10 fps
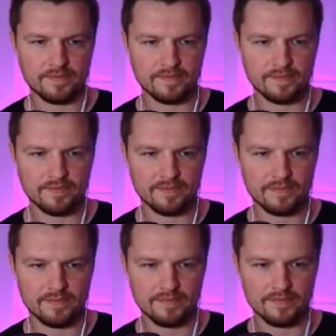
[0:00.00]

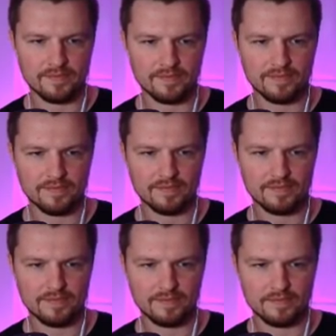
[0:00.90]

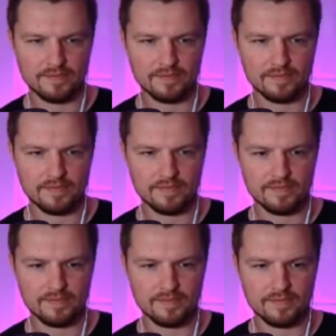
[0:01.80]

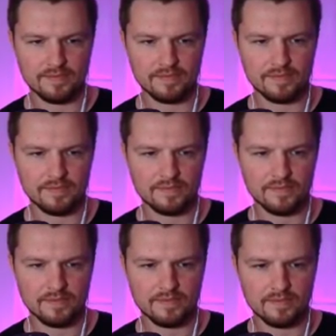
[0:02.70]

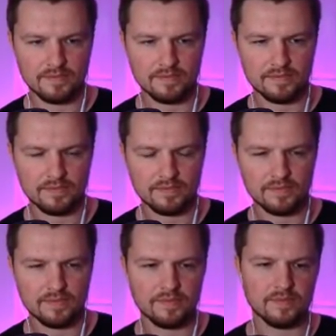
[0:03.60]

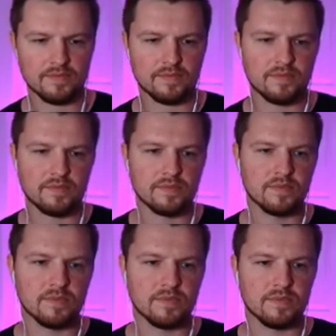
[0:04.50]

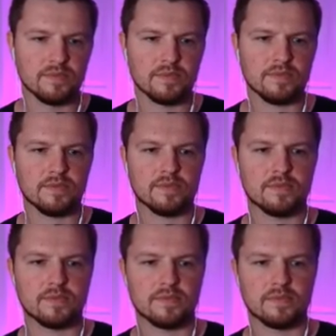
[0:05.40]

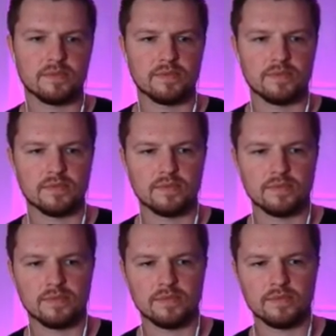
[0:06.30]

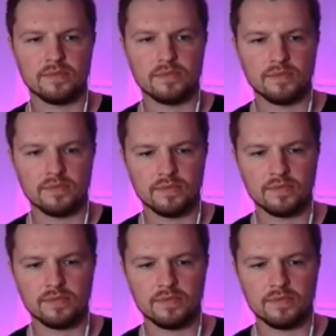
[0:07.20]
The person shown says nothing.